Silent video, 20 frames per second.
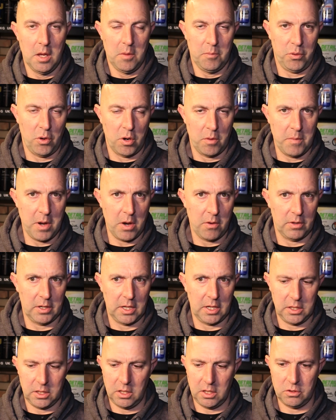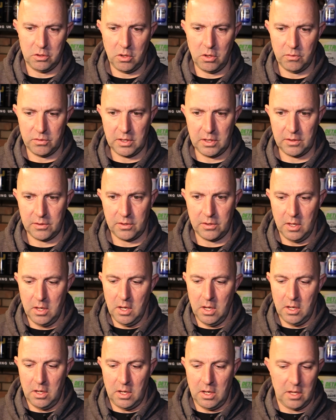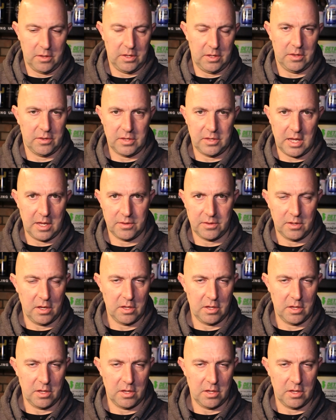Primarily, you'd use this, as it says,